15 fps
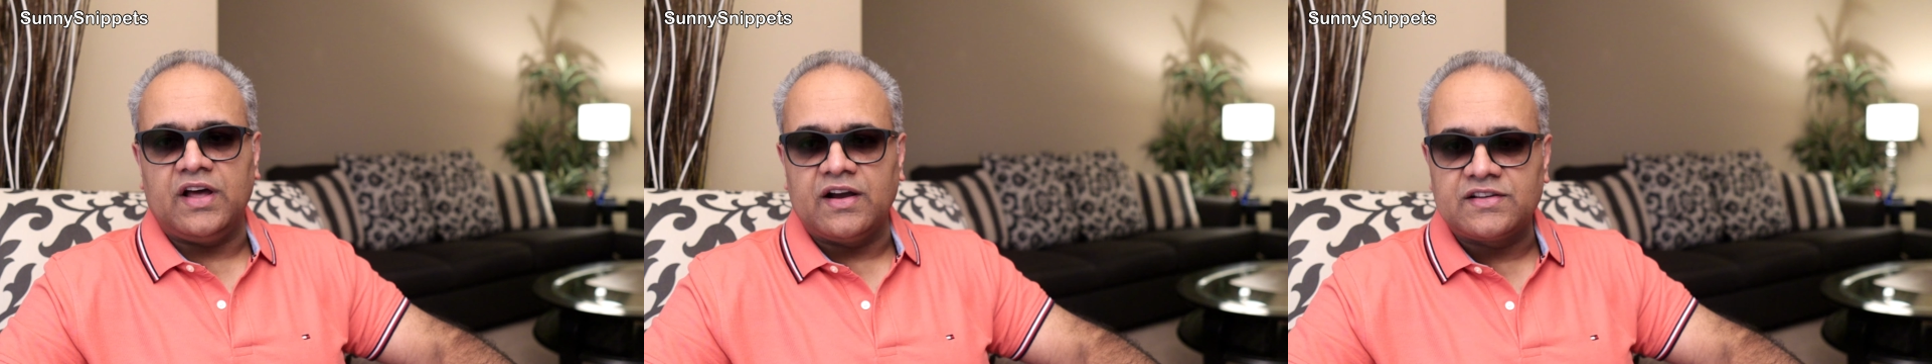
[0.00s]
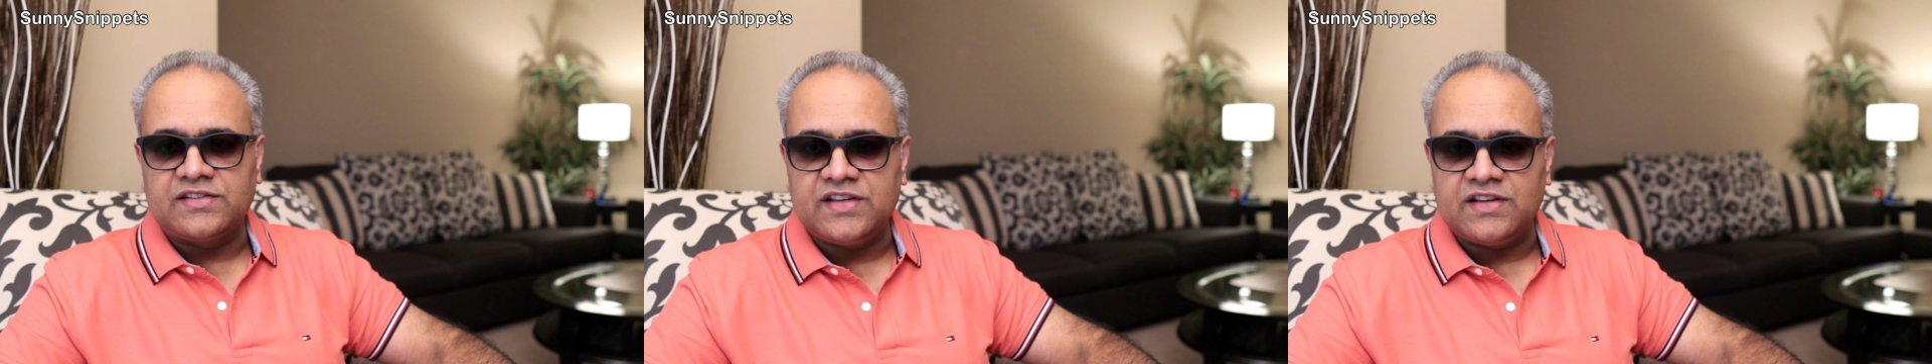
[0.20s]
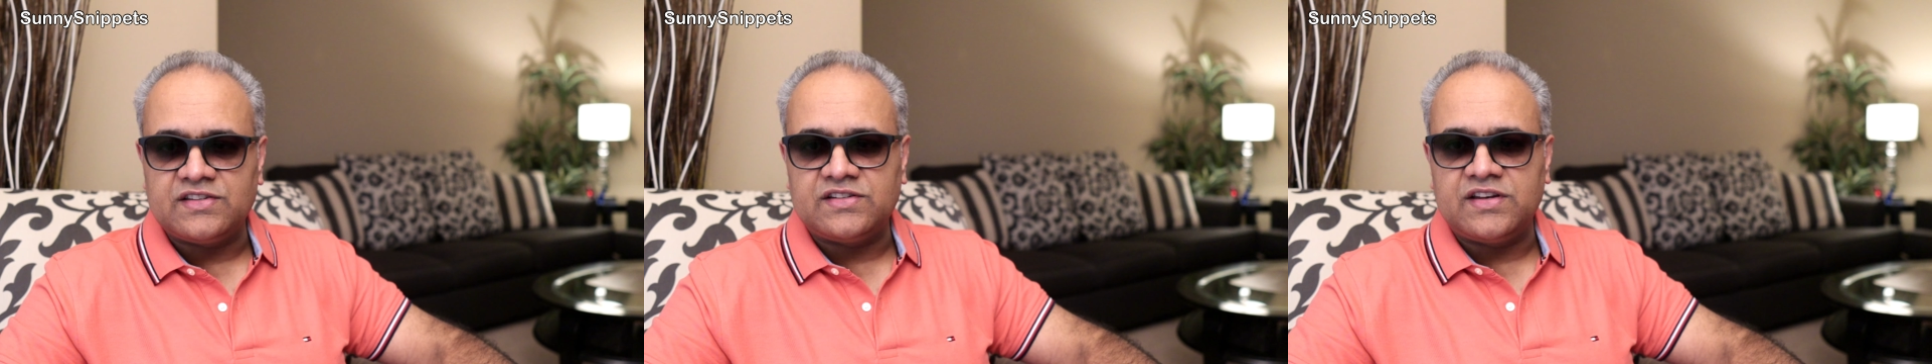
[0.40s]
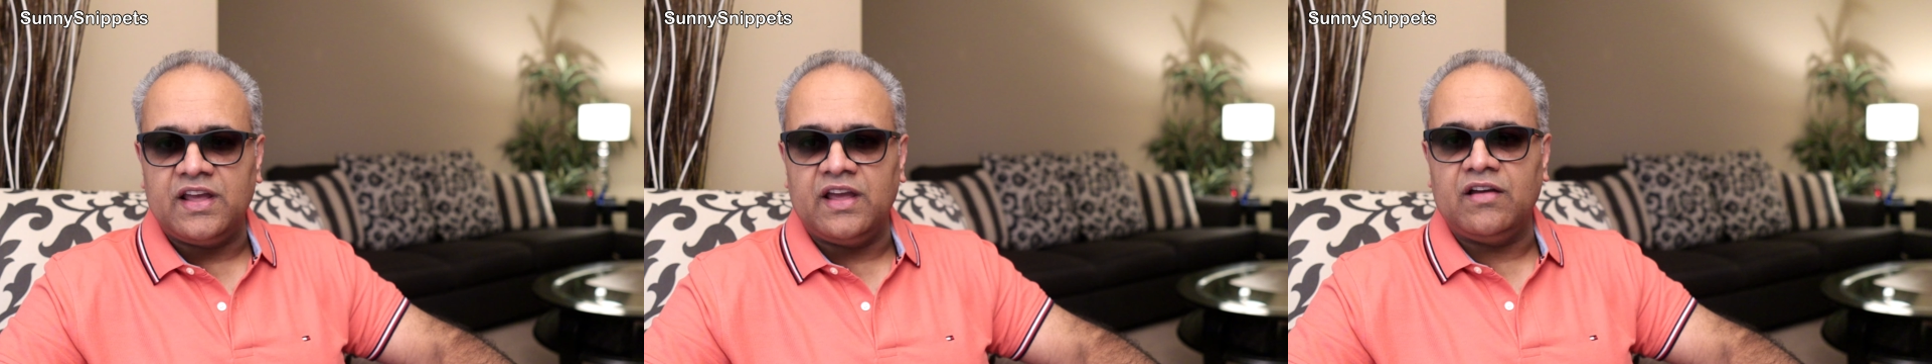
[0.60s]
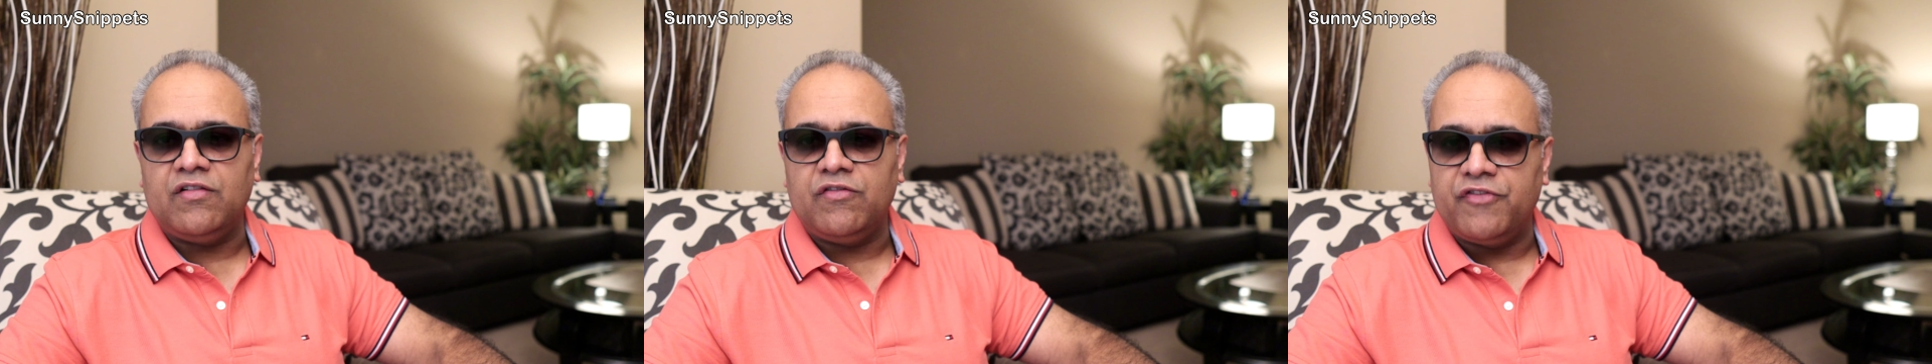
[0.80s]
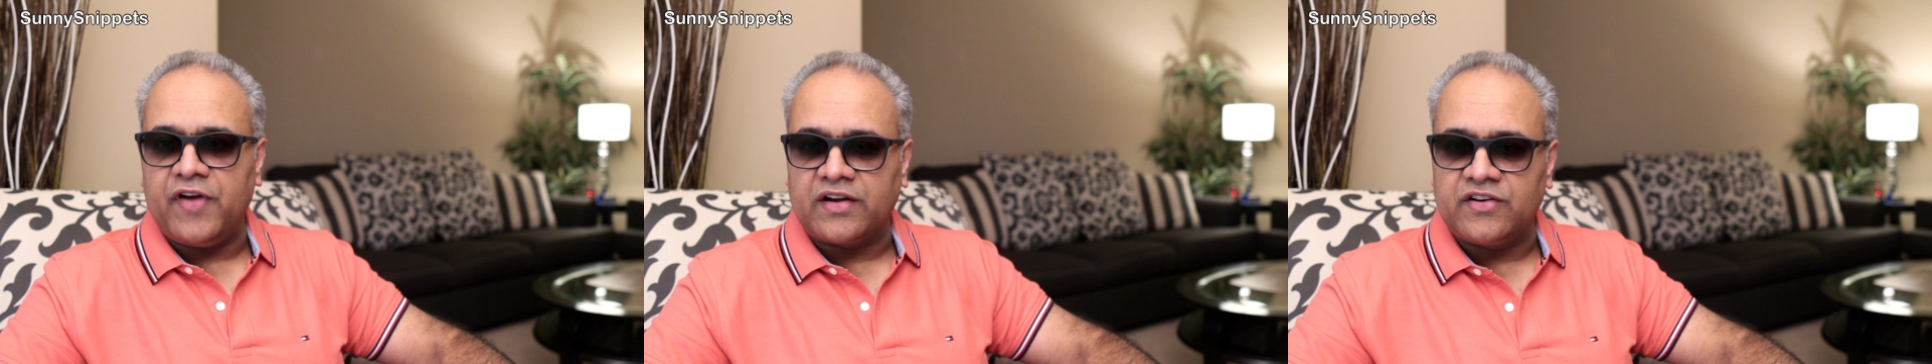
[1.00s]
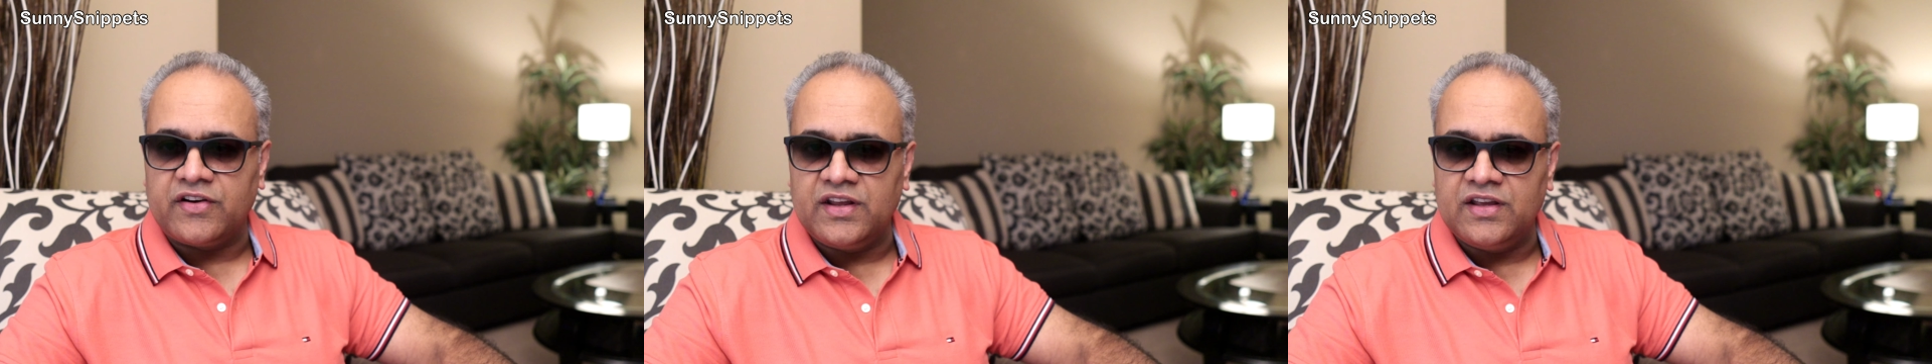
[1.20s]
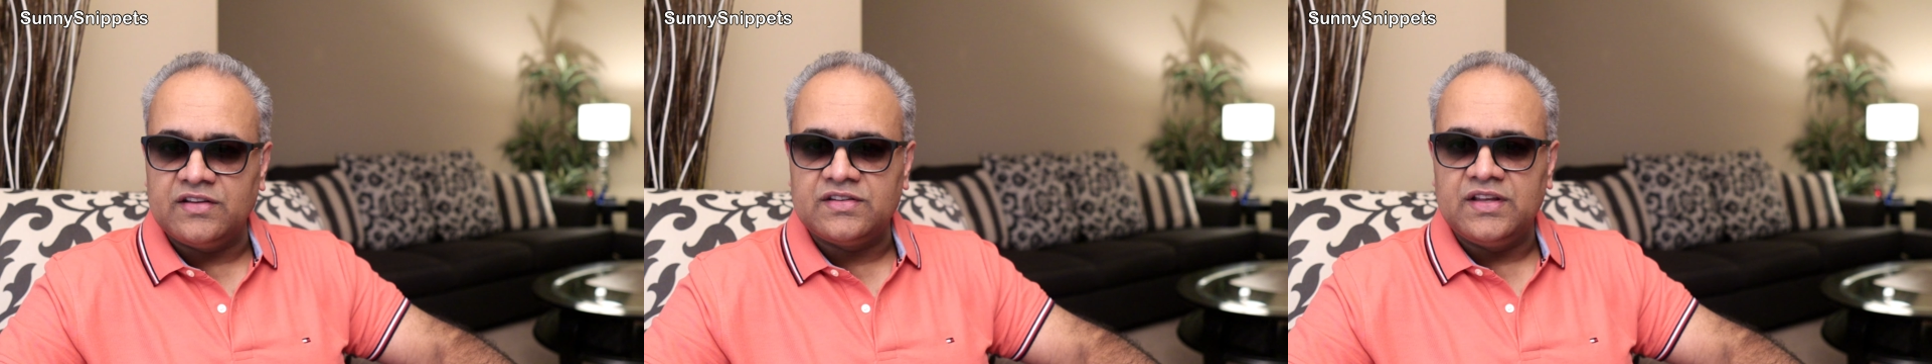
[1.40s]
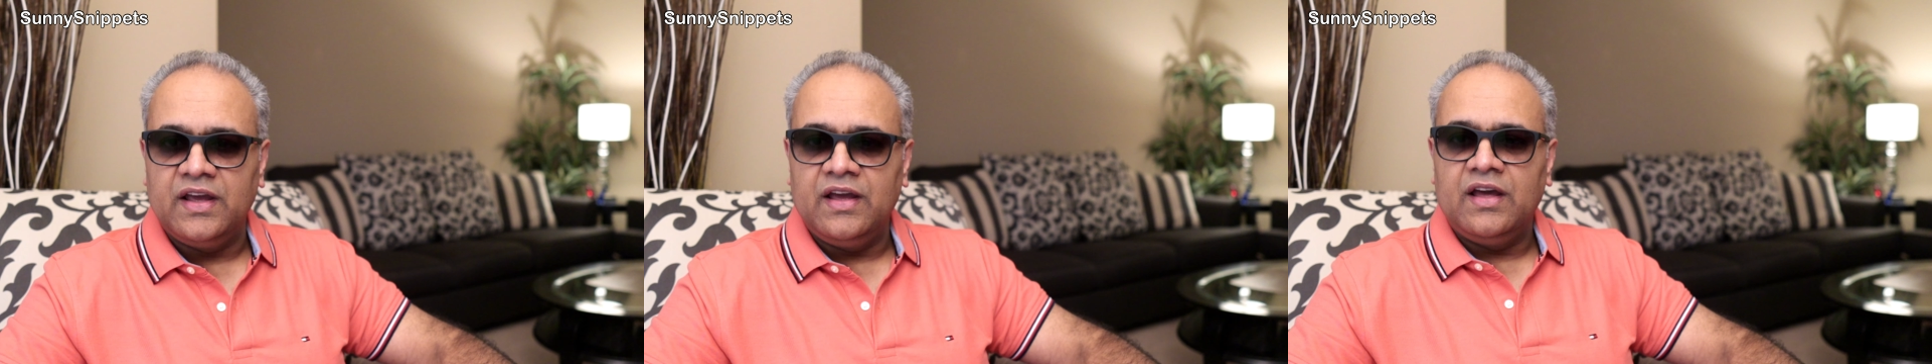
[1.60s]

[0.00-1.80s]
existing factories,